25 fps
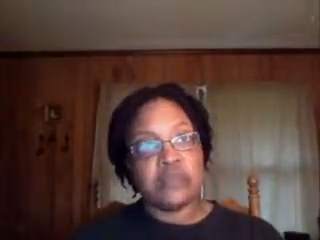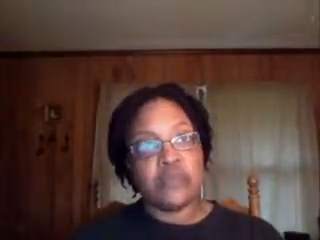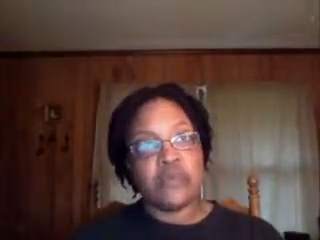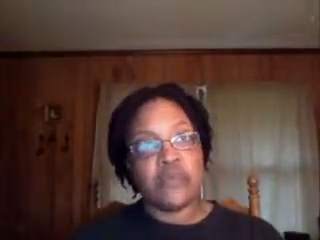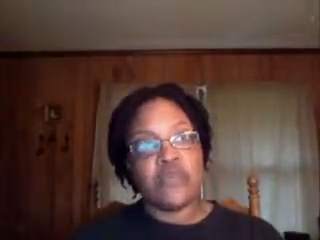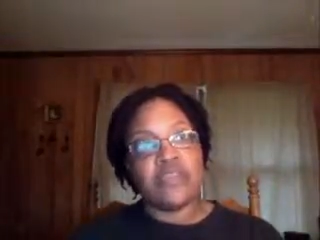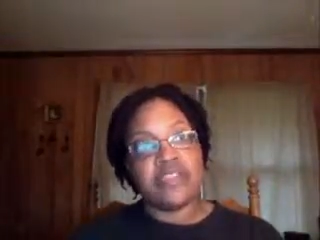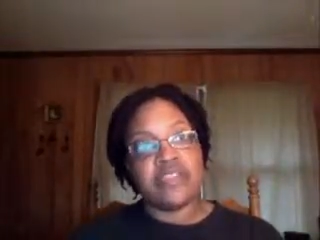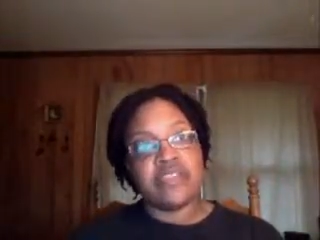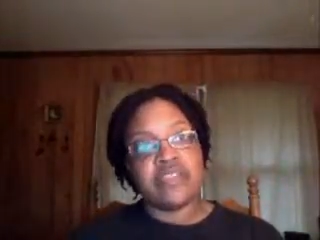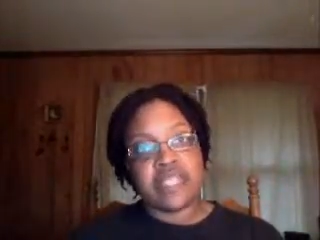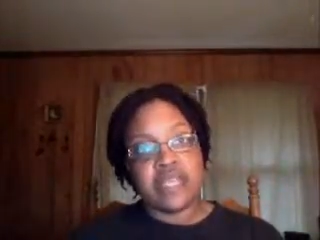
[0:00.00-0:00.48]

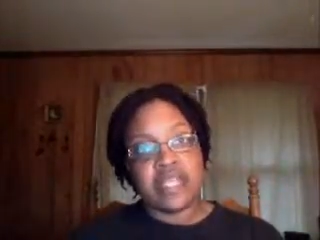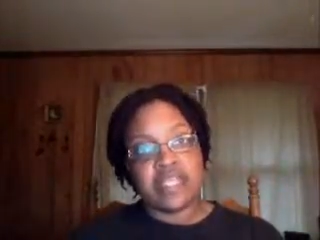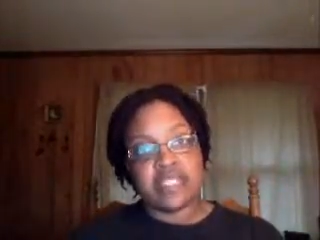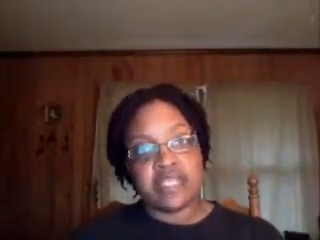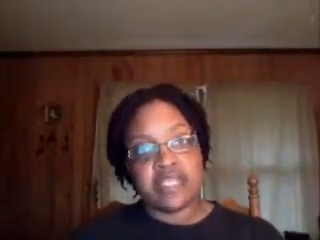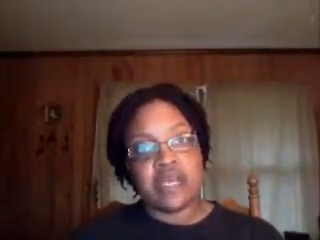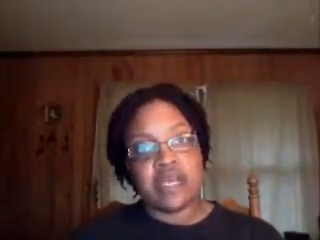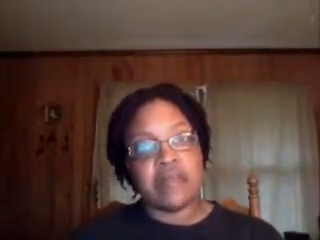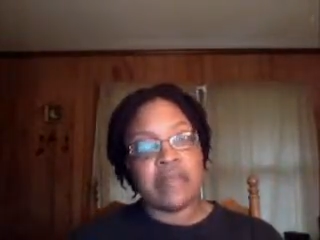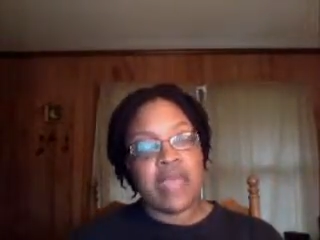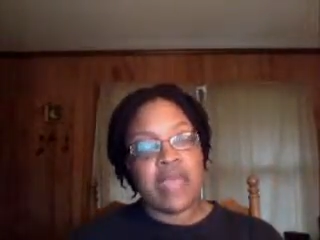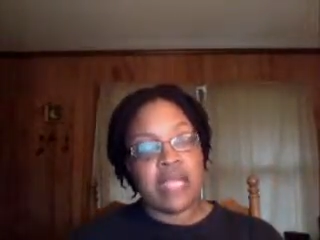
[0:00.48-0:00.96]
movies that has
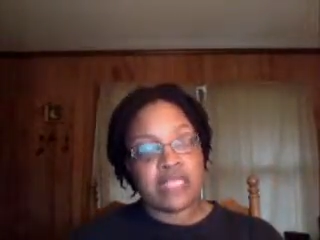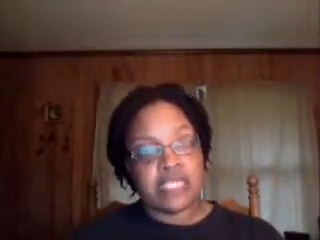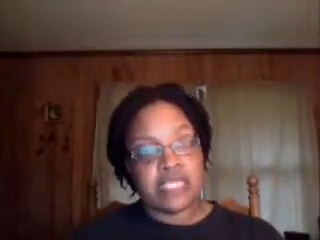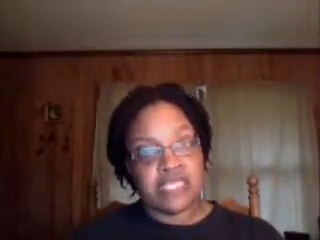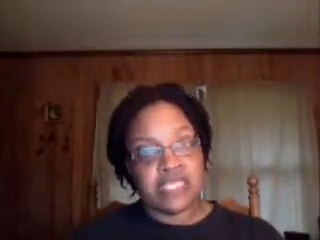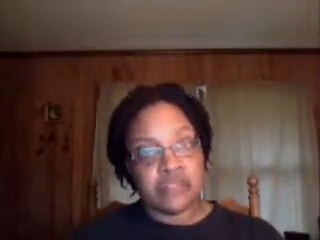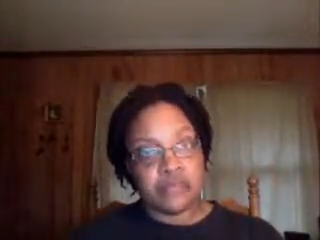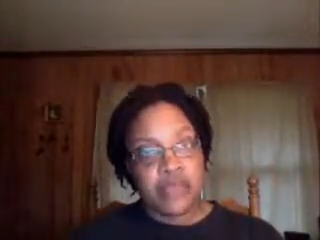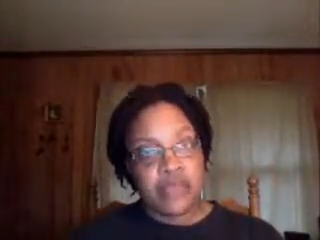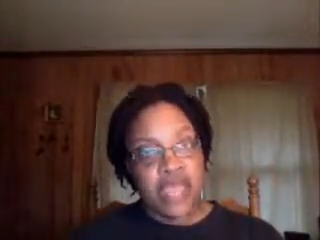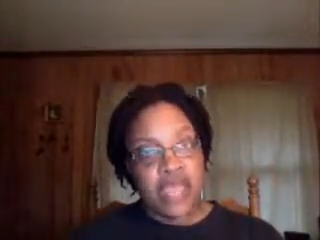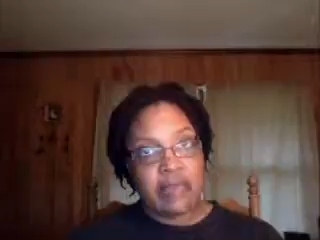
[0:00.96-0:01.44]
come out
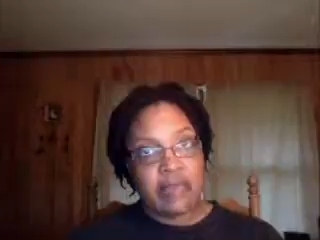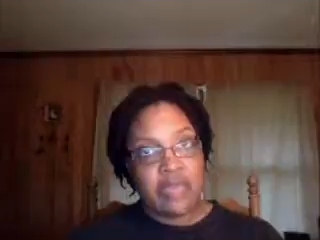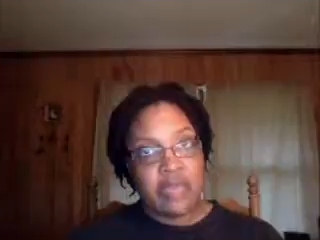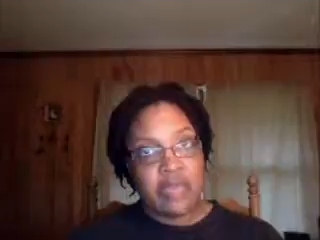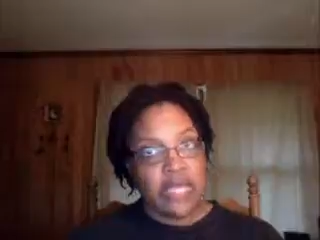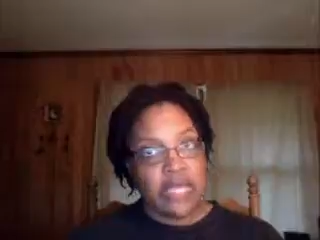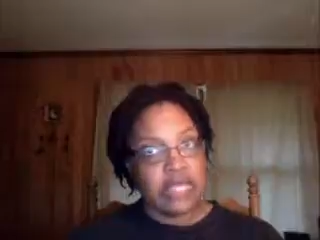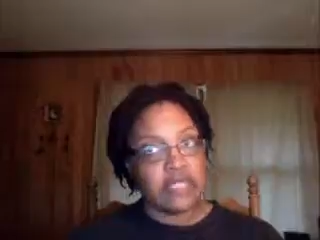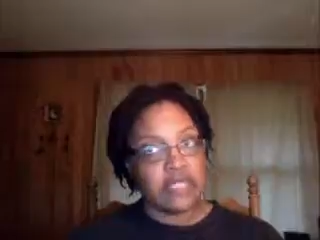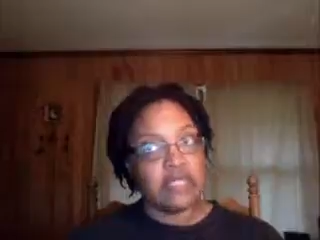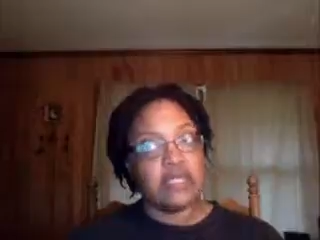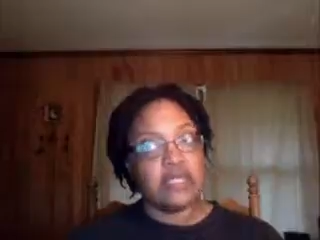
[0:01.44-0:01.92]
since
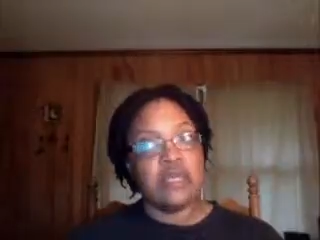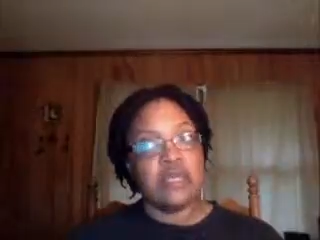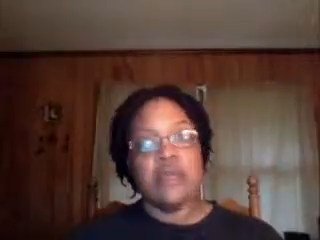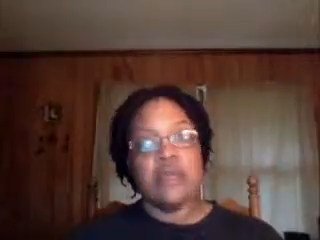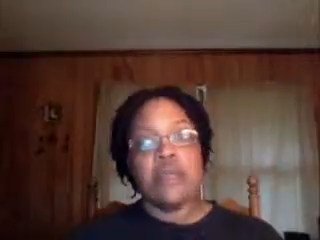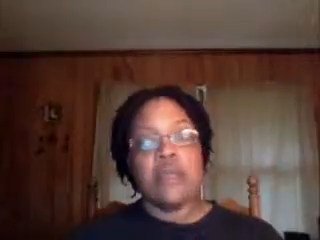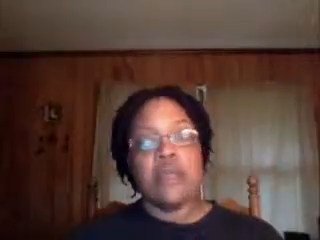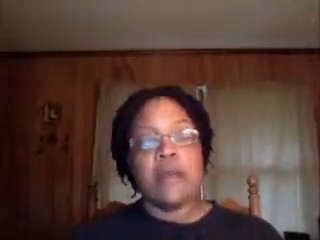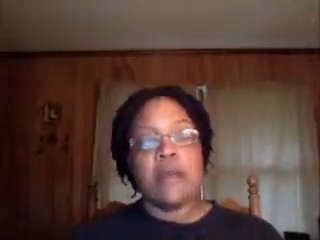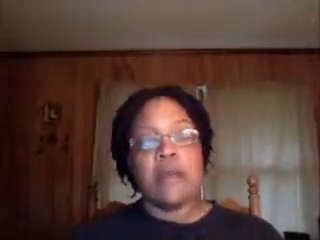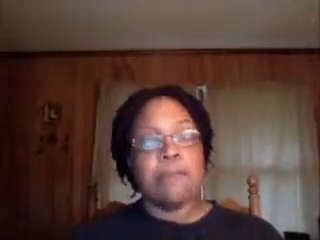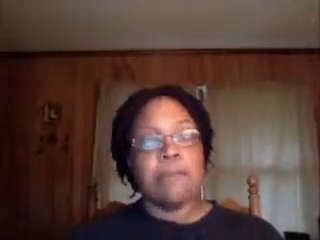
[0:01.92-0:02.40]
Batman,
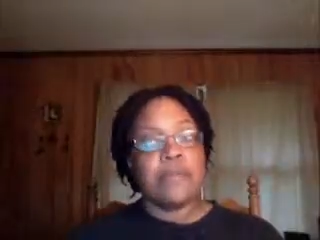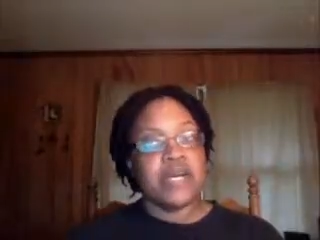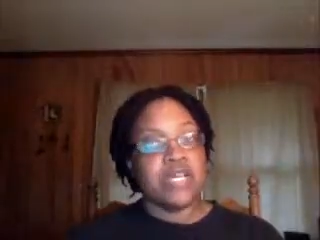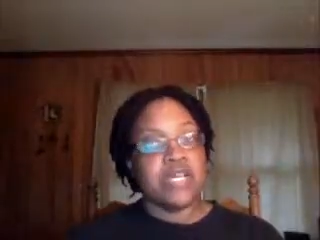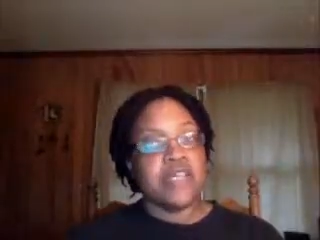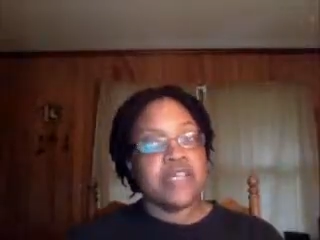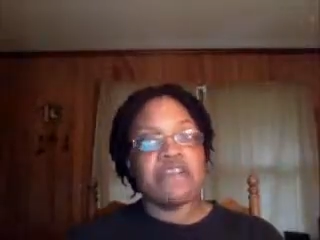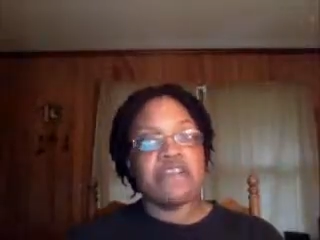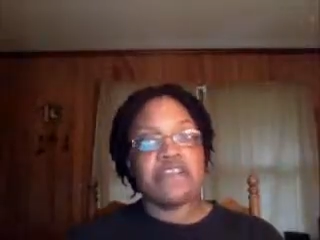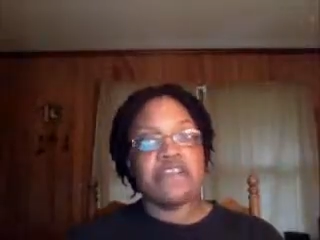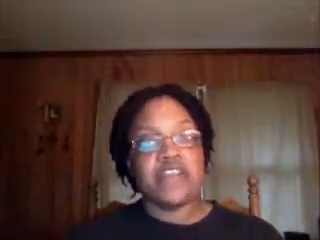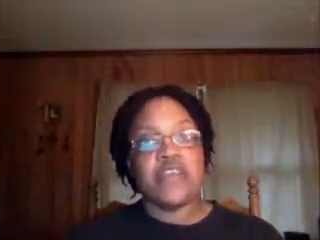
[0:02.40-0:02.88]

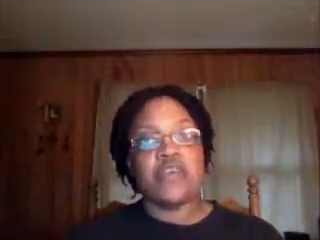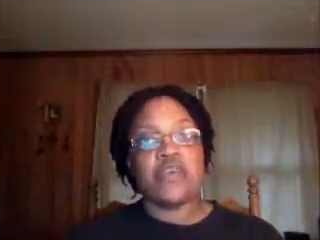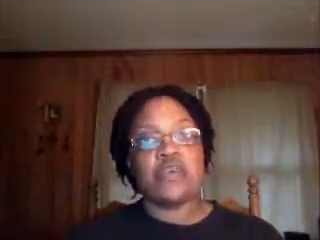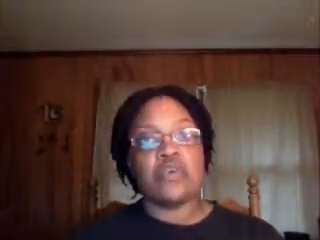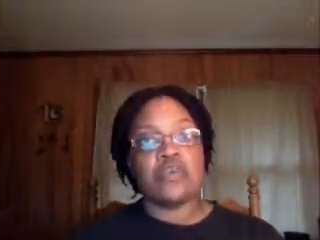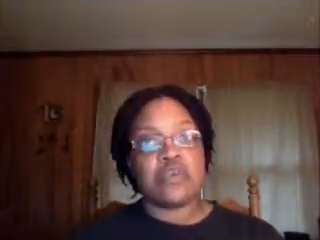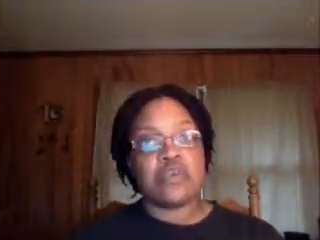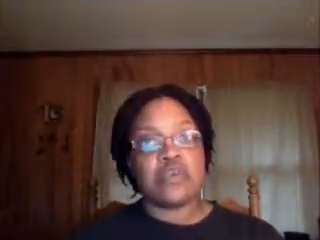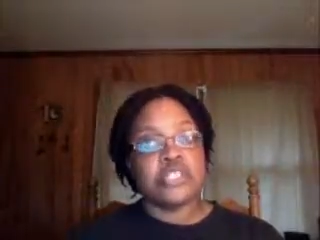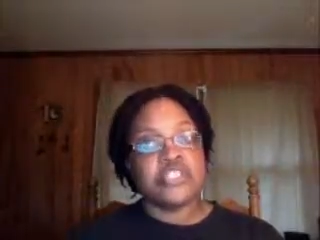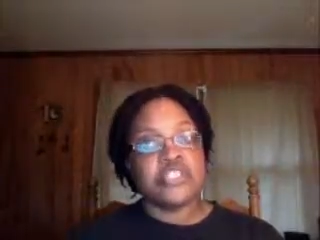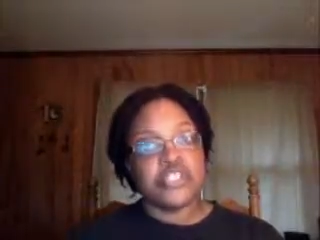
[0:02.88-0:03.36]
but it fell
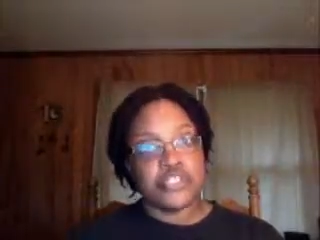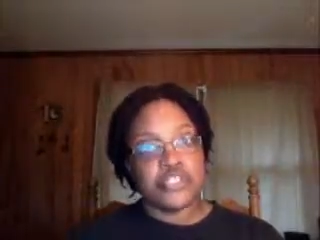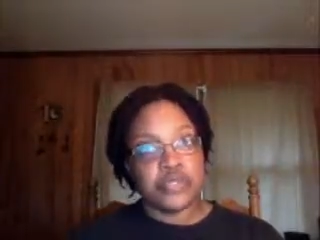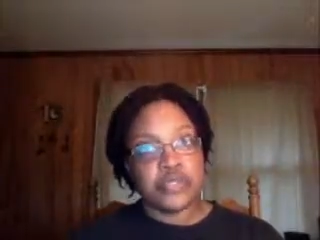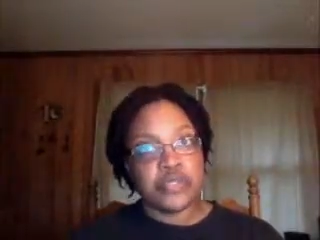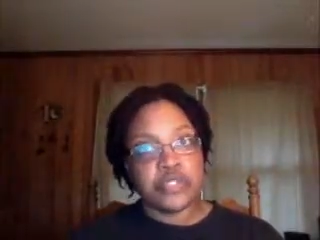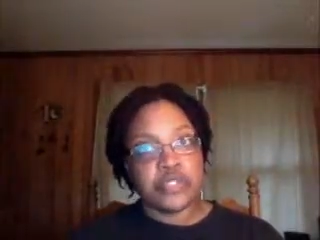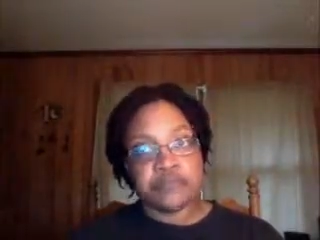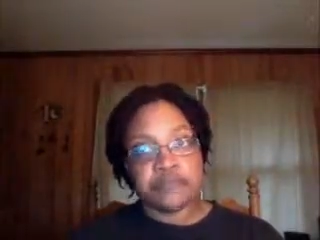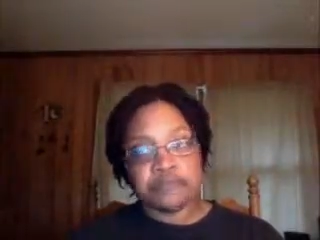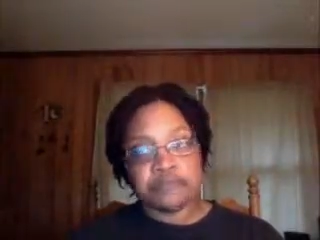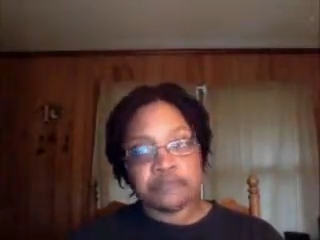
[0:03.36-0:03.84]
really
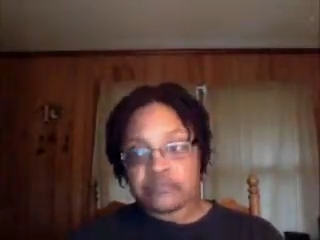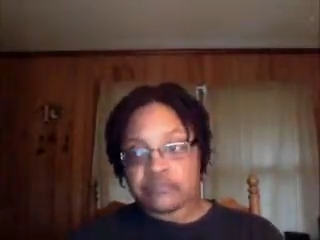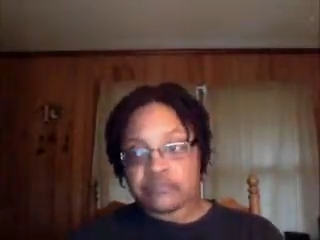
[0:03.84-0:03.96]
short.